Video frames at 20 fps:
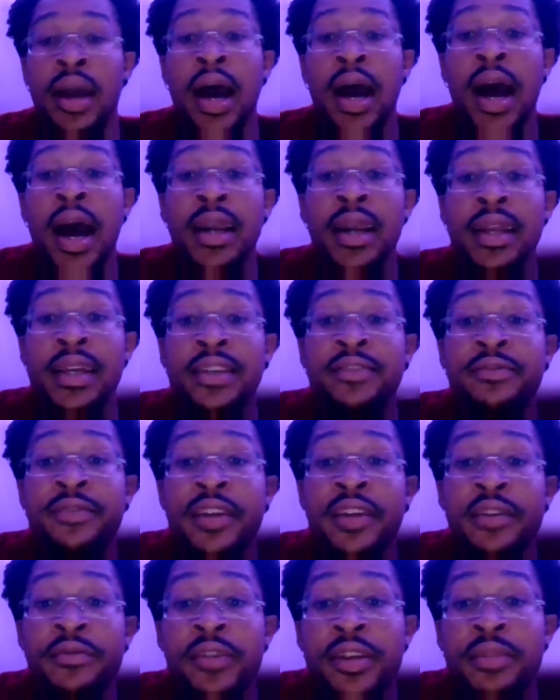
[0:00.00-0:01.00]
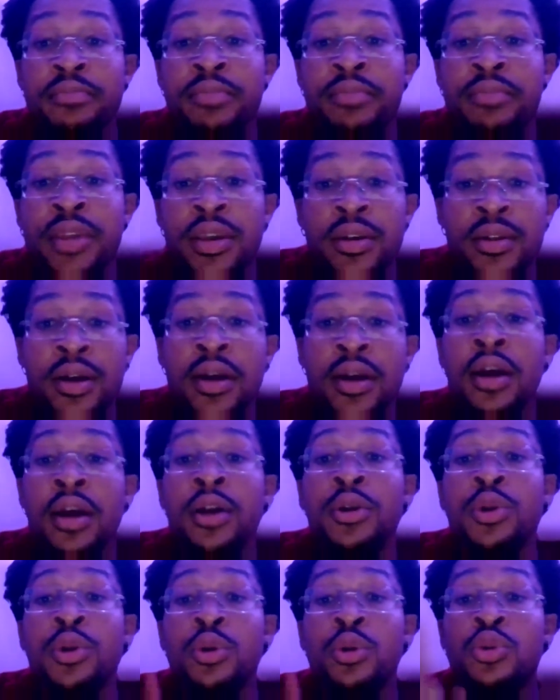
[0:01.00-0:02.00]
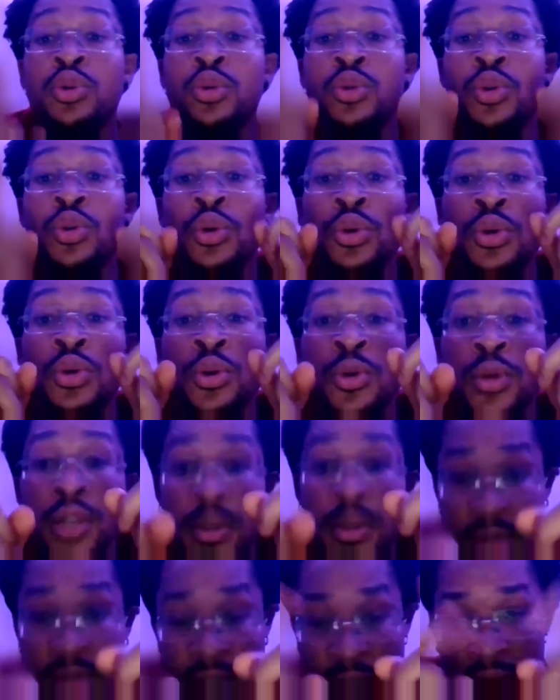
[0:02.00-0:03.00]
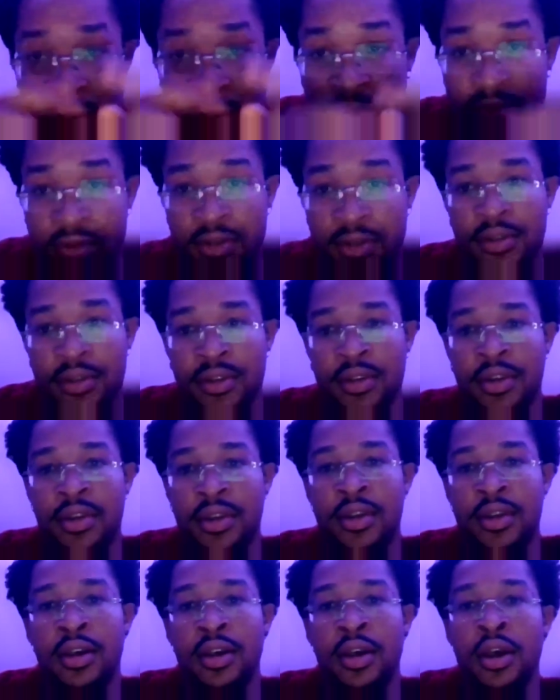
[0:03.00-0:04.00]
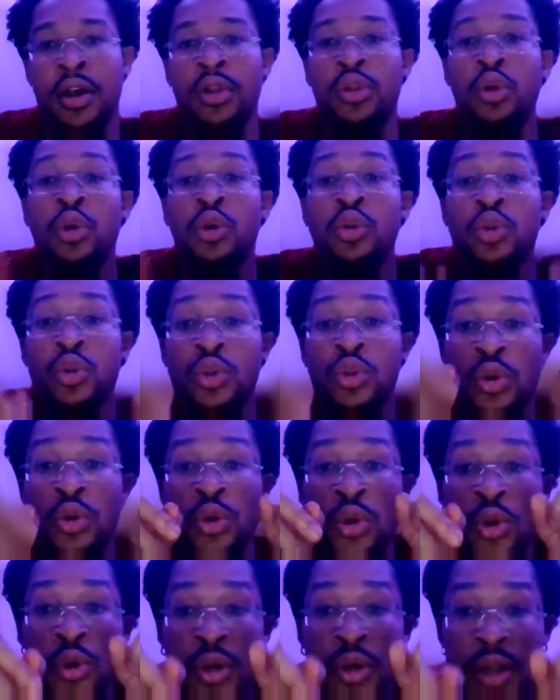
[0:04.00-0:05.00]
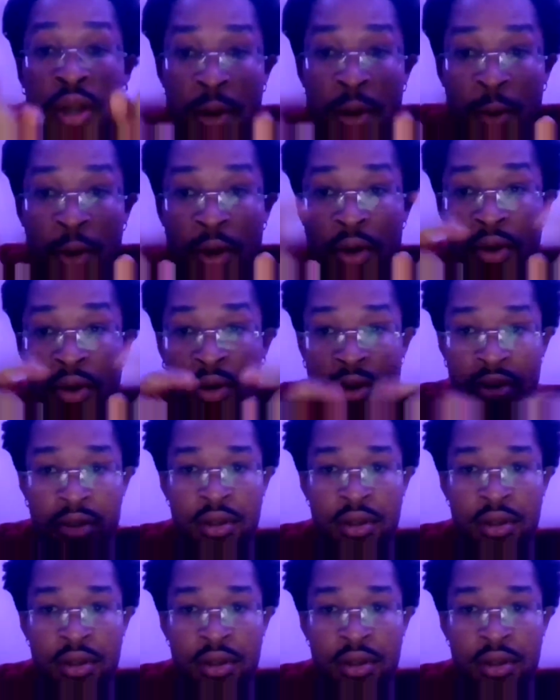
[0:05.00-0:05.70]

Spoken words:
And his favorite meal are those who don't know themselves, those who don't know their word.